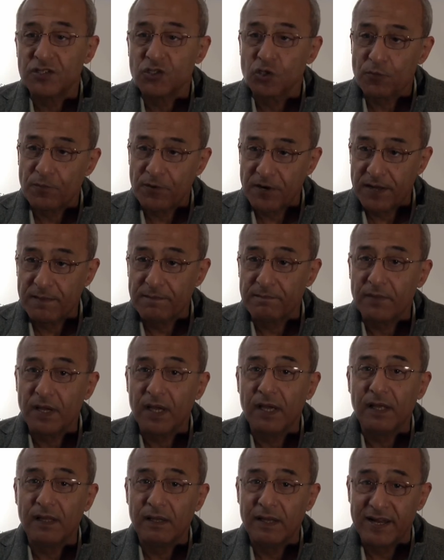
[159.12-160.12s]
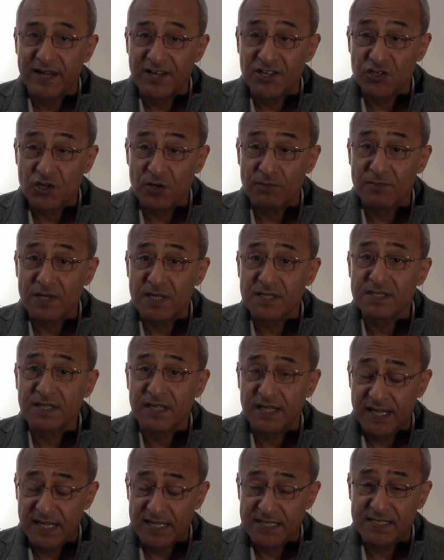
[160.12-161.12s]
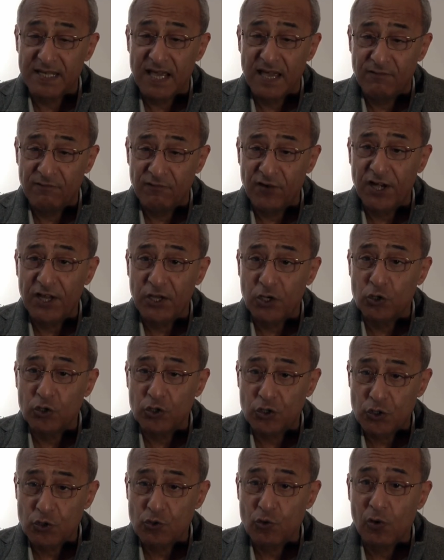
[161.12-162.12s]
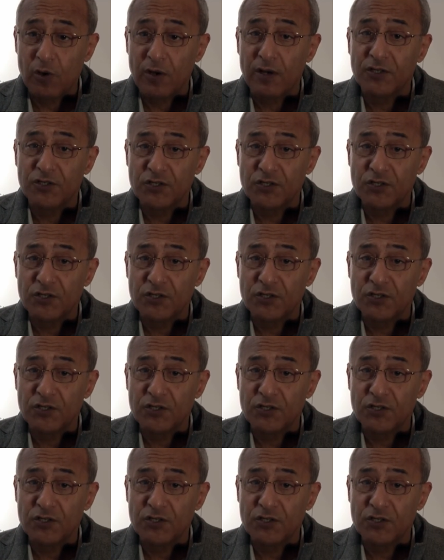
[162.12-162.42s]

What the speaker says: Supreme laryngeal mask is a very good tool